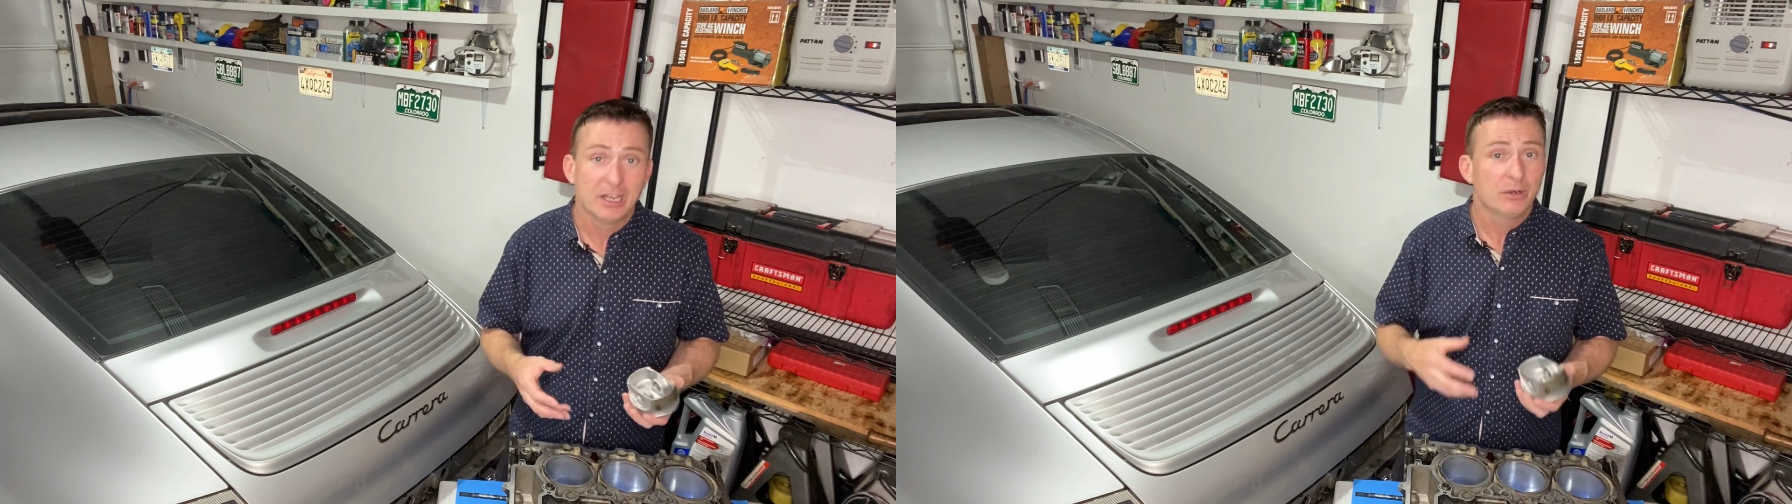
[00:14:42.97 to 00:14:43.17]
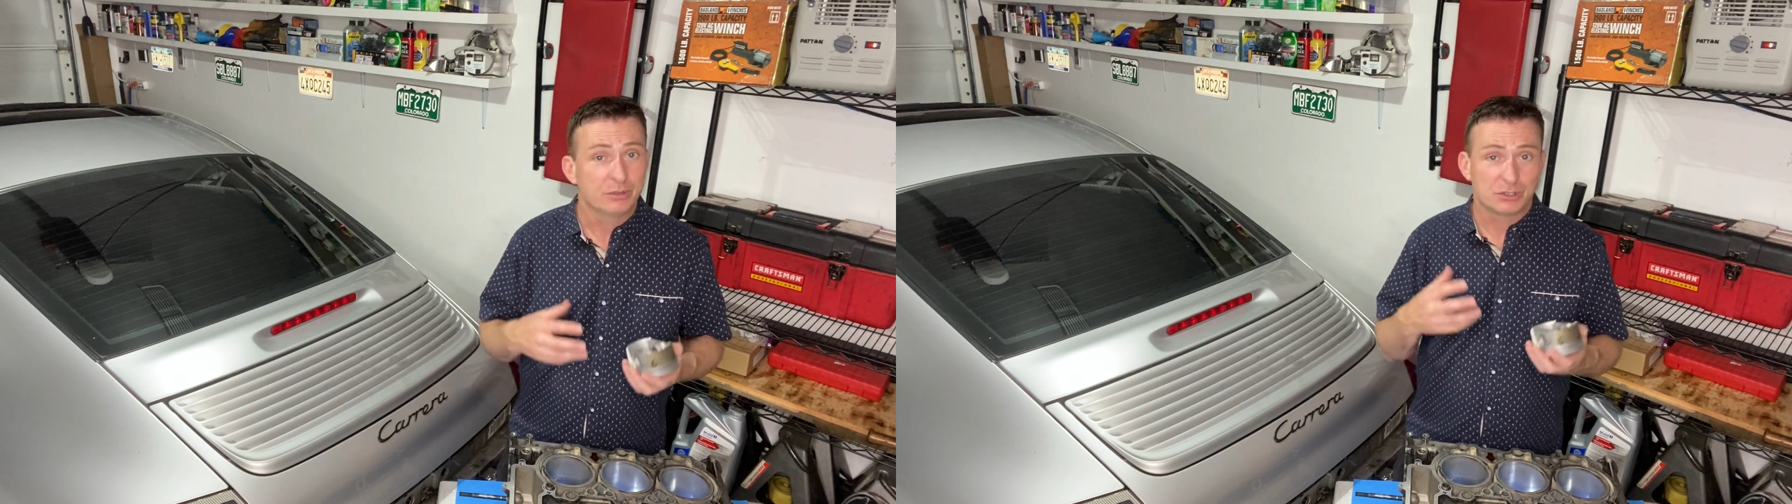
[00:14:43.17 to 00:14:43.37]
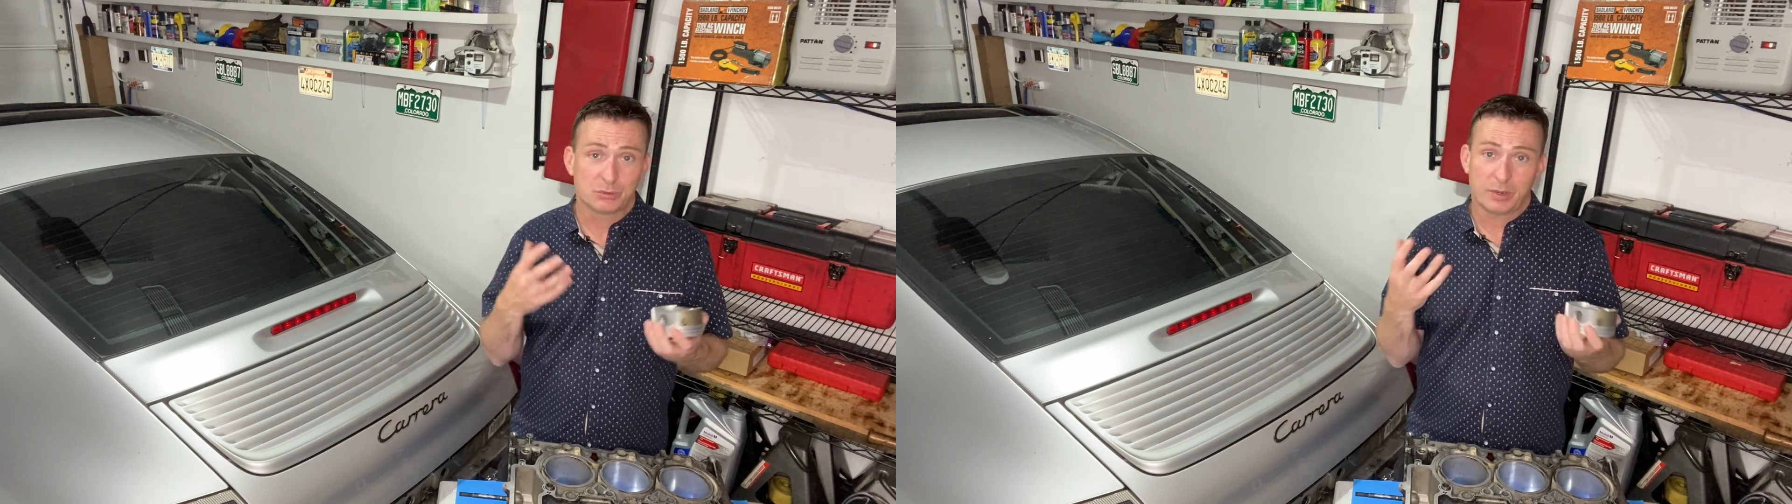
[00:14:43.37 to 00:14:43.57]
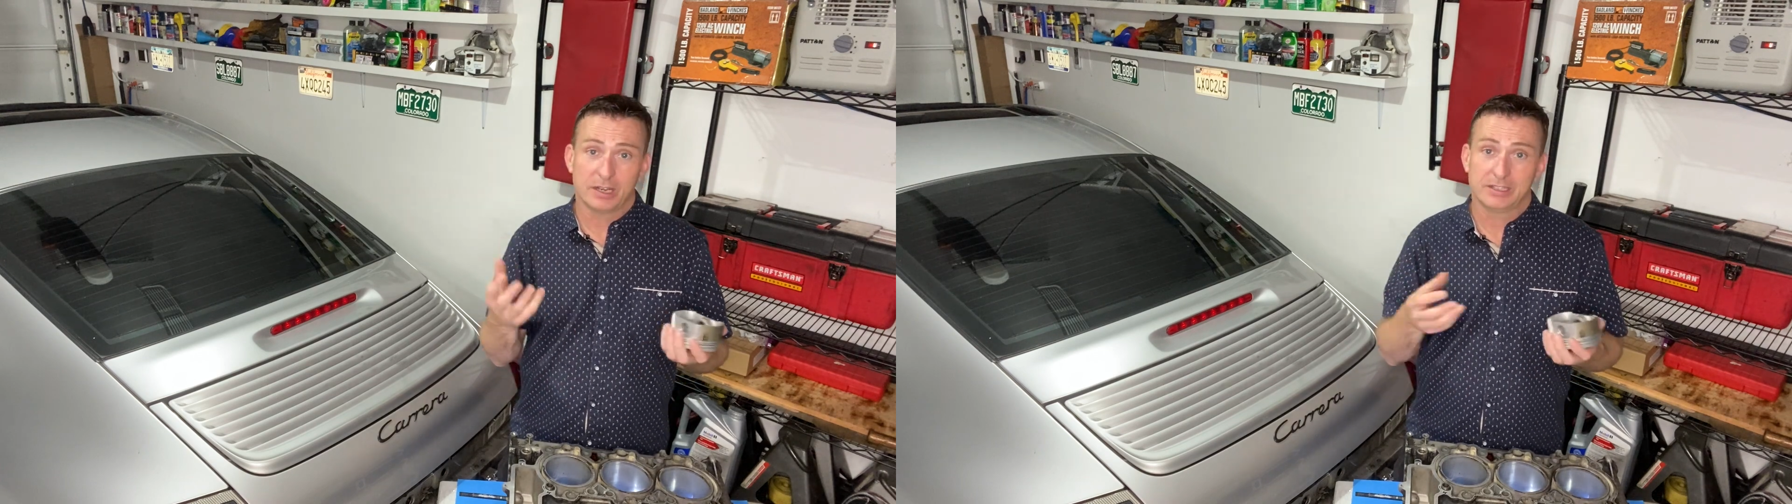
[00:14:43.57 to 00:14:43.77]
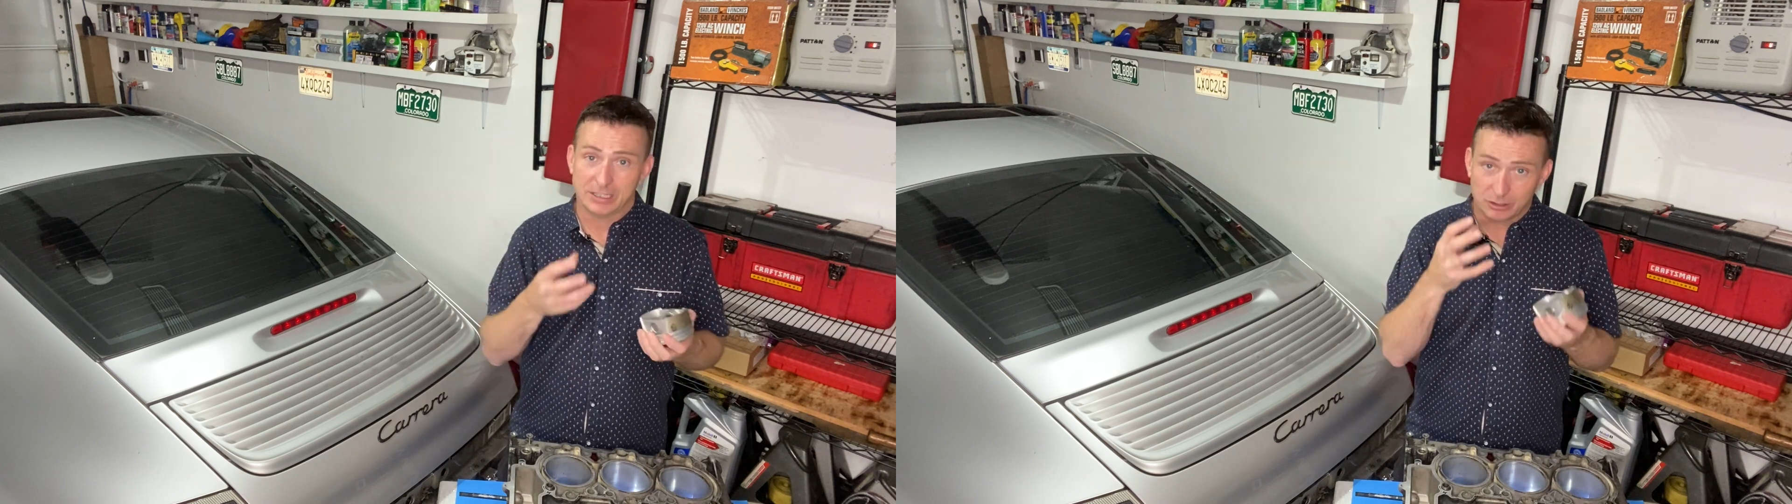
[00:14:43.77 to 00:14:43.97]
which is
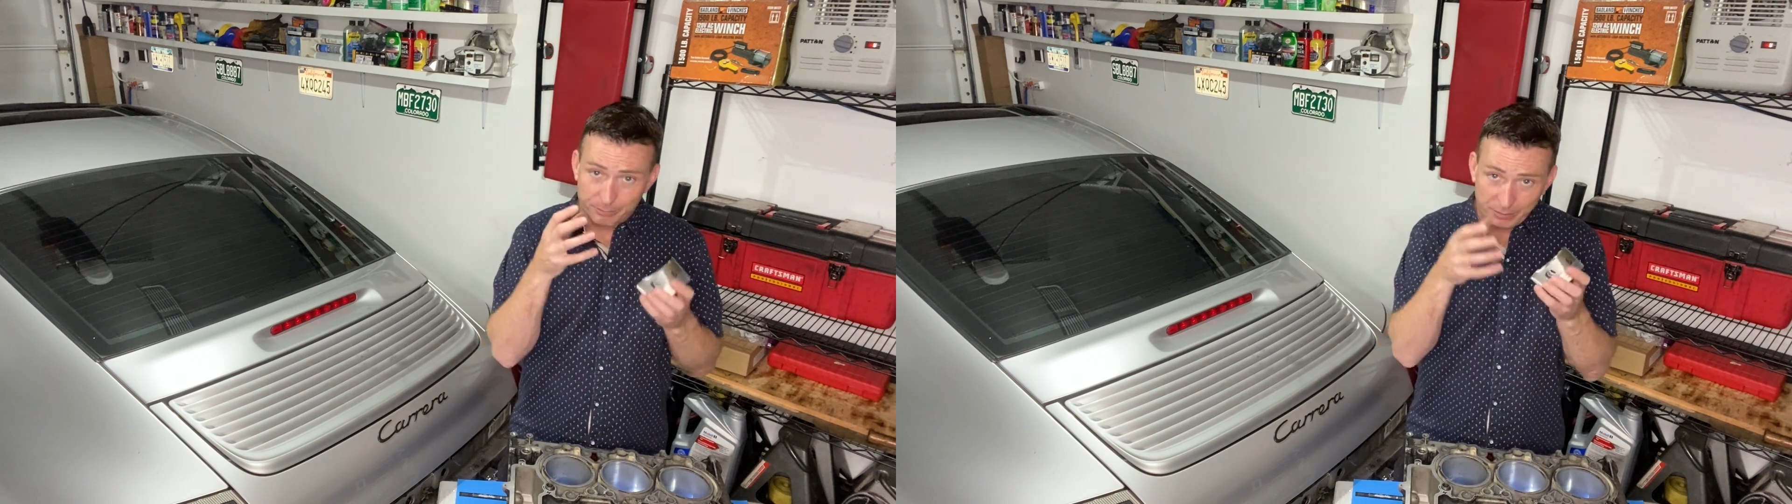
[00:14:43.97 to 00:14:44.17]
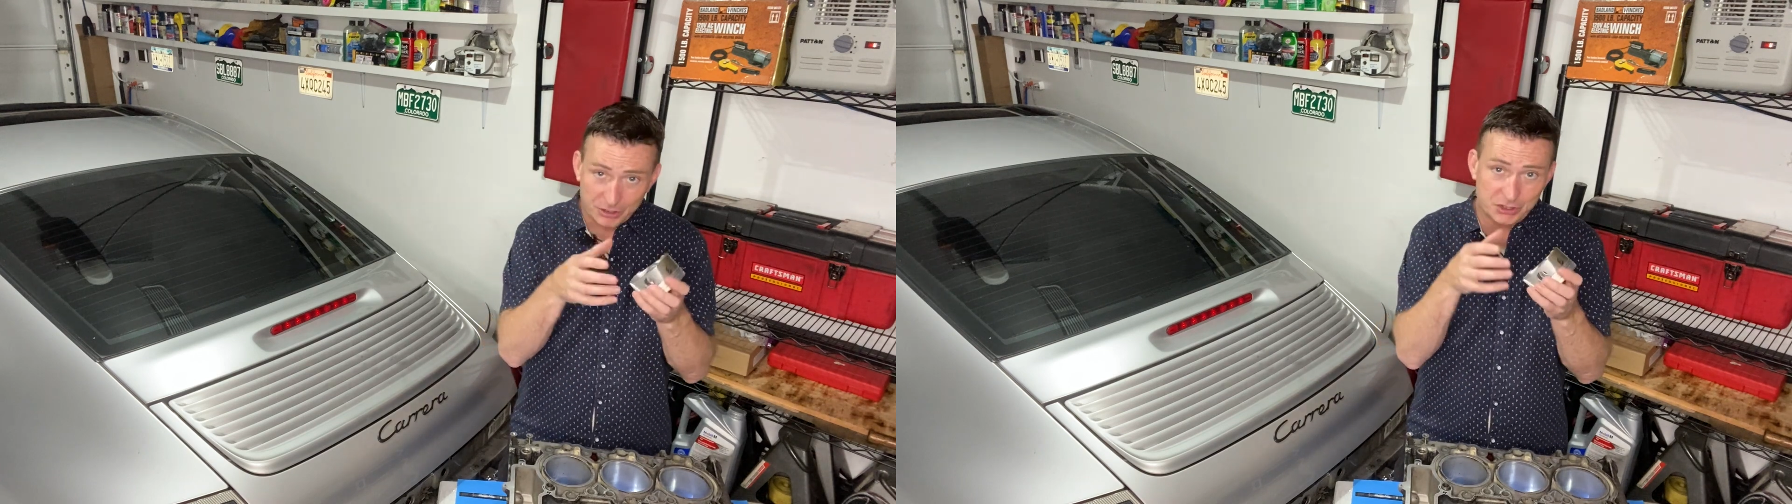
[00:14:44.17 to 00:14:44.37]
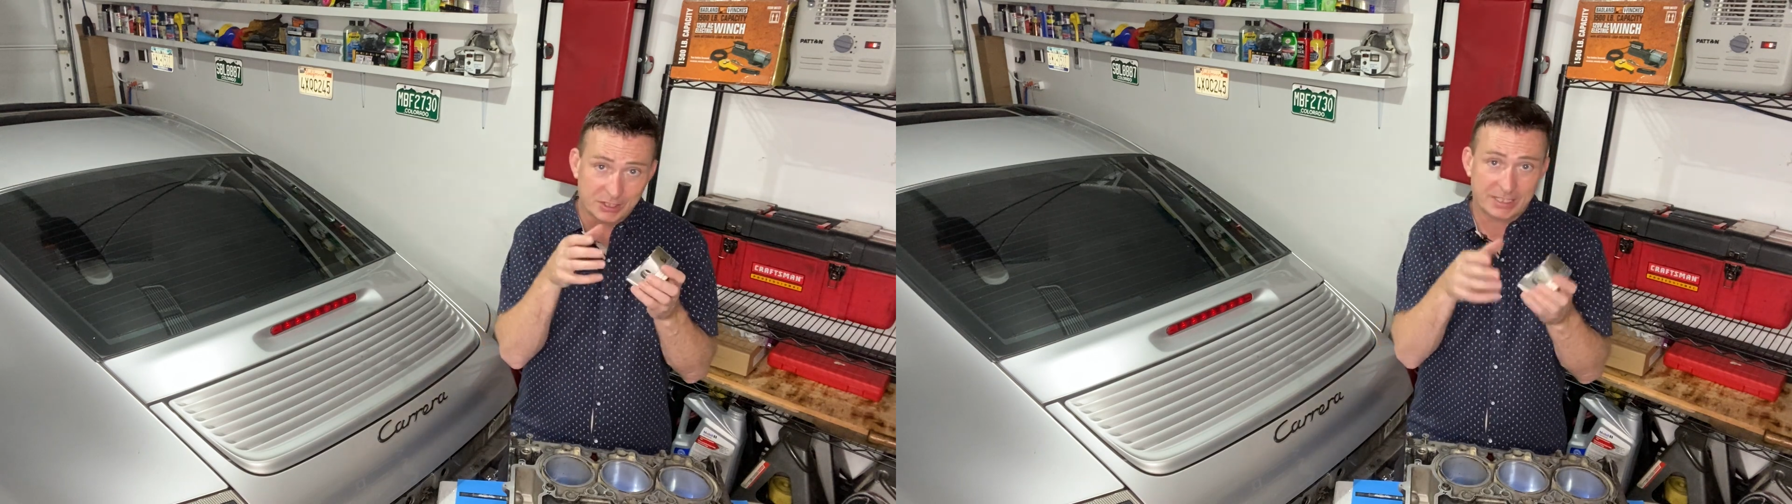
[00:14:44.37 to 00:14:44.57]
where the combustion